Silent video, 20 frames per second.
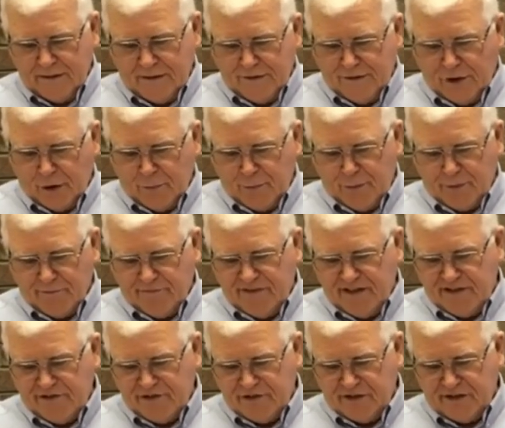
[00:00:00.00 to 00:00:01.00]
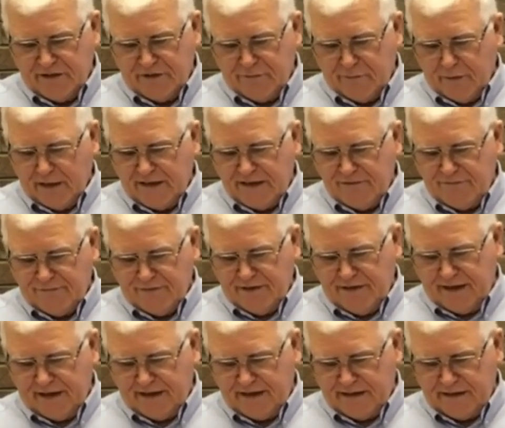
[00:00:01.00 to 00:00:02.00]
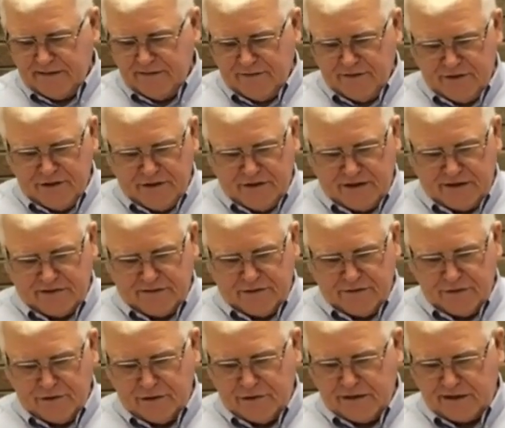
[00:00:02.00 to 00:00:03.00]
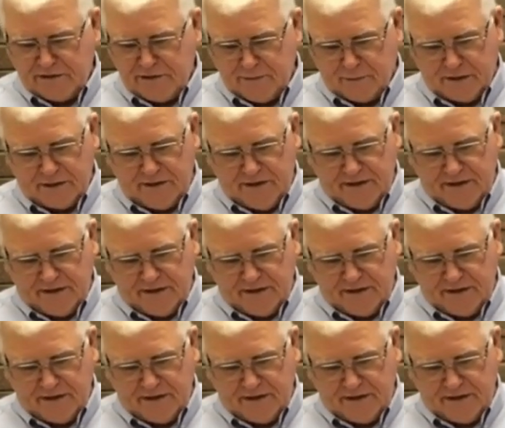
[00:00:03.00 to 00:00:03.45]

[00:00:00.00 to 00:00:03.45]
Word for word: No provision is made for that in the New, Test- New Testament.